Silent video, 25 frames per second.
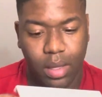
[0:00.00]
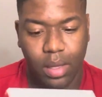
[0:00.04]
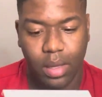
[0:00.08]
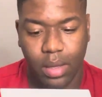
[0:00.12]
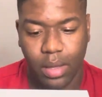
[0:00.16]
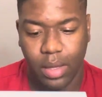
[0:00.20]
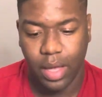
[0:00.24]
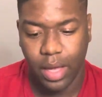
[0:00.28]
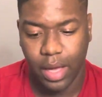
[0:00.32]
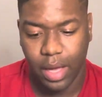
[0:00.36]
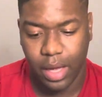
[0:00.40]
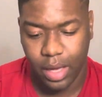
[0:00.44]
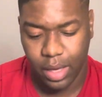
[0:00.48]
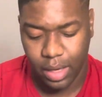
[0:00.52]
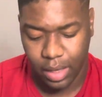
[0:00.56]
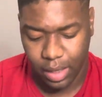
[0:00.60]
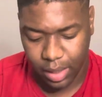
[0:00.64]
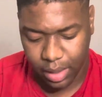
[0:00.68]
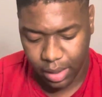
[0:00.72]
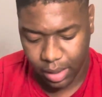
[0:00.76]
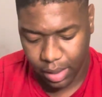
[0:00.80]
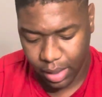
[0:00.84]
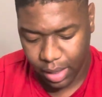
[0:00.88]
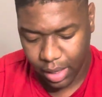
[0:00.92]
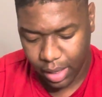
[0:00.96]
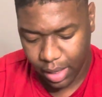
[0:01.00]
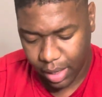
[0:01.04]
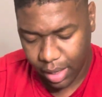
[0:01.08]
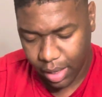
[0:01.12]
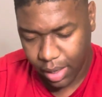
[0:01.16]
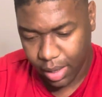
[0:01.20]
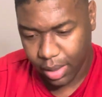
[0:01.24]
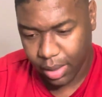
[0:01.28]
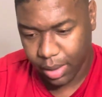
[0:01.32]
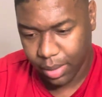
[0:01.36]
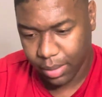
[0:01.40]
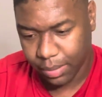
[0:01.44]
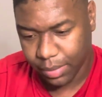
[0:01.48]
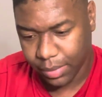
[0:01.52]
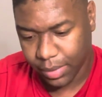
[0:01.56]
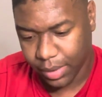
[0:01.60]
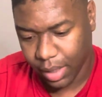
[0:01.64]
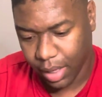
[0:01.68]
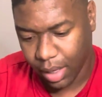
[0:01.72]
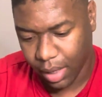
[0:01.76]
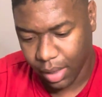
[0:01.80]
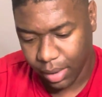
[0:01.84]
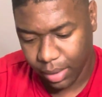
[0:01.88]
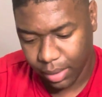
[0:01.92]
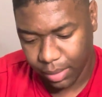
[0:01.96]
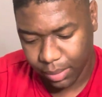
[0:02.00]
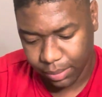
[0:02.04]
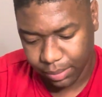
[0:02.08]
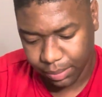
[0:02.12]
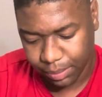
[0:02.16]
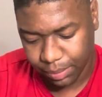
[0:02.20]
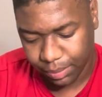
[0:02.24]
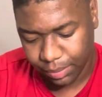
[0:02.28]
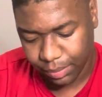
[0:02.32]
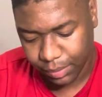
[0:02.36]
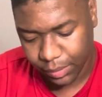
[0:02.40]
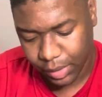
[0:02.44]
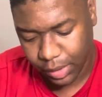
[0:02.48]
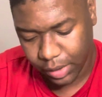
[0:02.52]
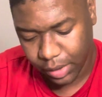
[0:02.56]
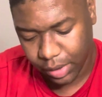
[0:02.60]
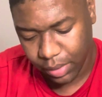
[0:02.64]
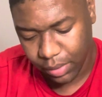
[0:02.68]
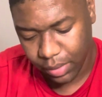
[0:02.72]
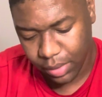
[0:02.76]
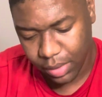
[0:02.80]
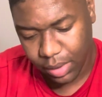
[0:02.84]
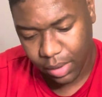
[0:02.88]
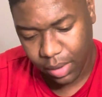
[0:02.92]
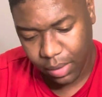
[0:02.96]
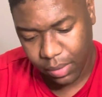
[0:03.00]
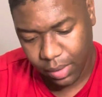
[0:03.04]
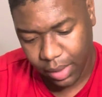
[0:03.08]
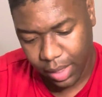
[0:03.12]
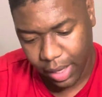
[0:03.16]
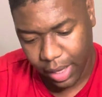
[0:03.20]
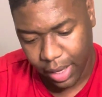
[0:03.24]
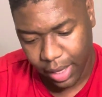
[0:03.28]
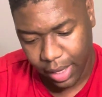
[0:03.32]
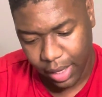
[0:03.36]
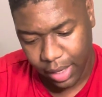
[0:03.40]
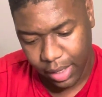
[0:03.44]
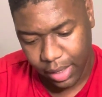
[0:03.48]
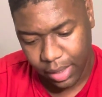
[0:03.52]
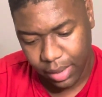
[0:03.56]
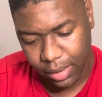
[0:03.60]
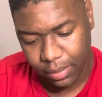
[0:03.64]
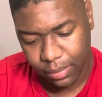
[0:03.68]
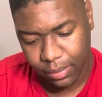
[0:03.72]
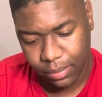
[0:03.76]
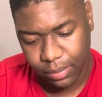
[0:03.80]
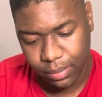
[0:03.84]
that helped, she was okay.